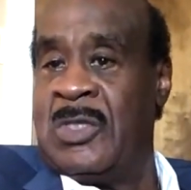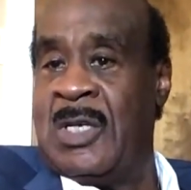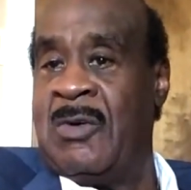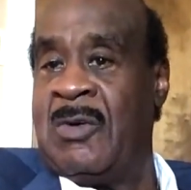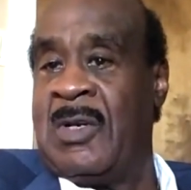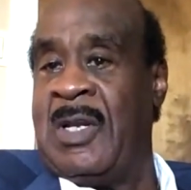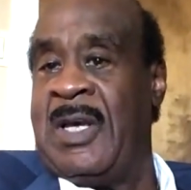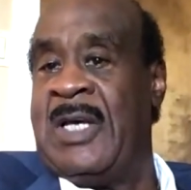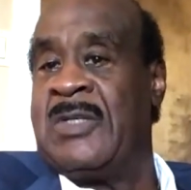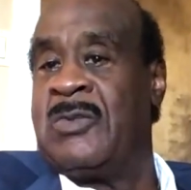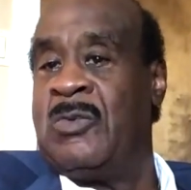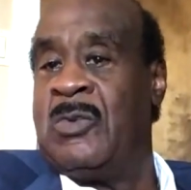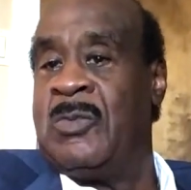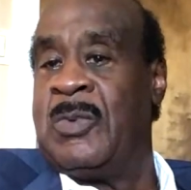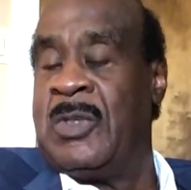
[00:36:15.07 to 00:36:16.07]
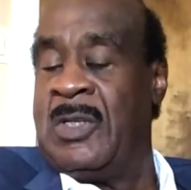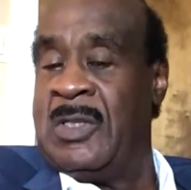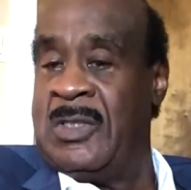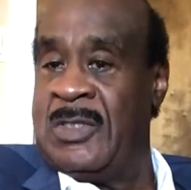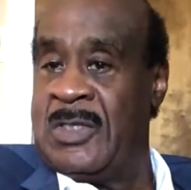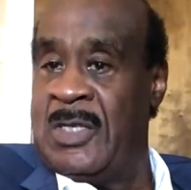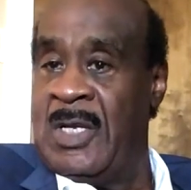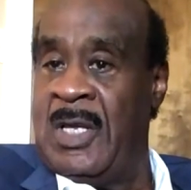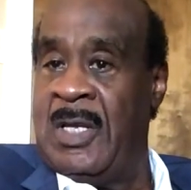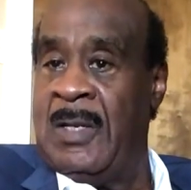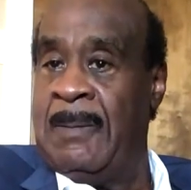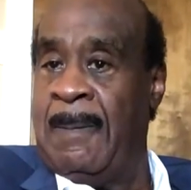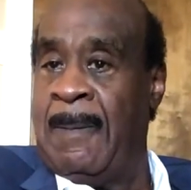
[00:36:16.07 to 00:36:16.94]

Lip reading: in our classroom could understand.